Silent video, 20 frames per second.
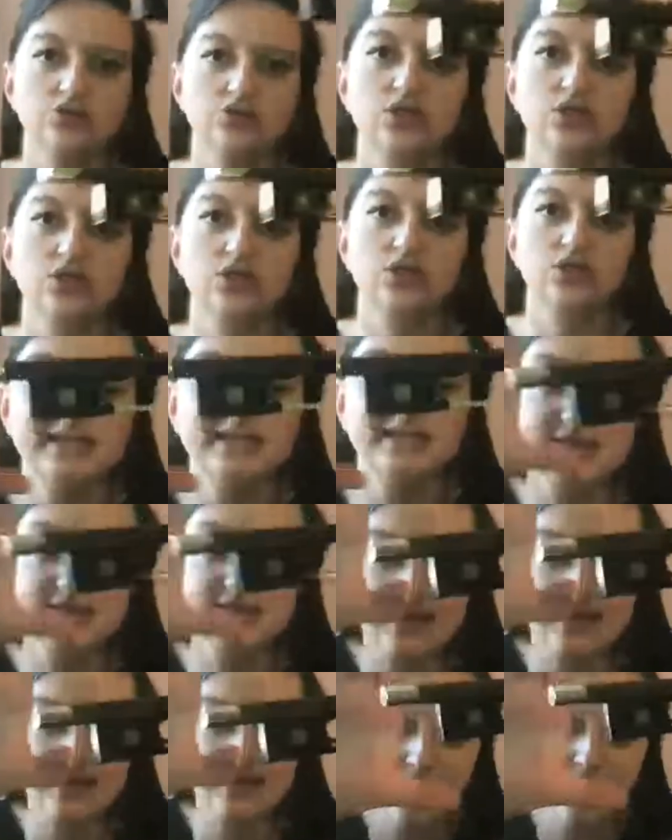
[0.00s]
So you're going to take
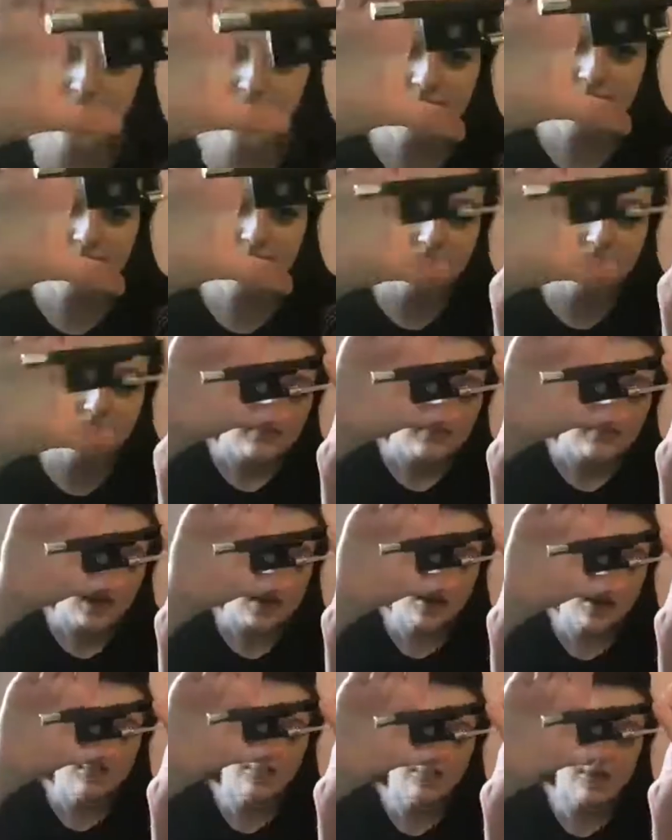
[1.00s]
the thumb
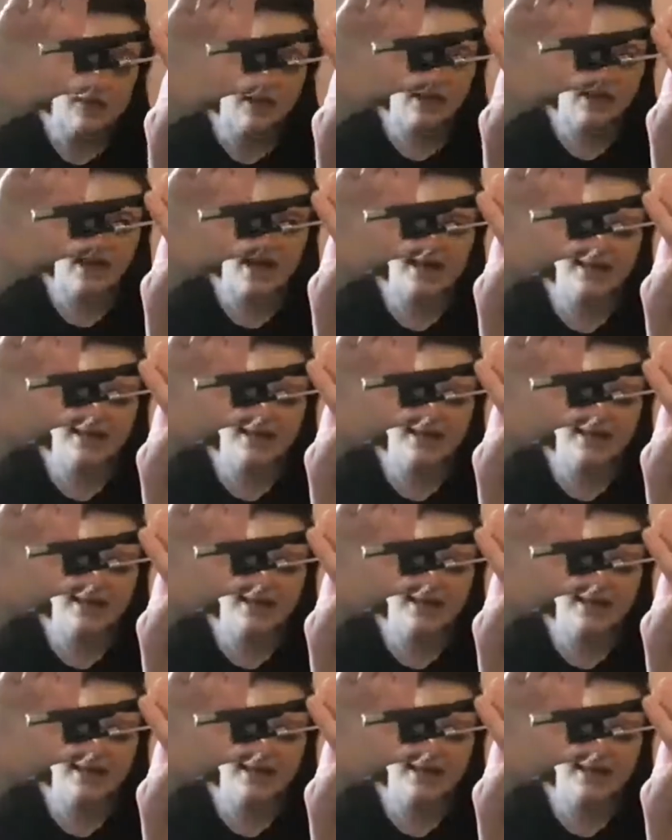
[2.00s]
and you're putting it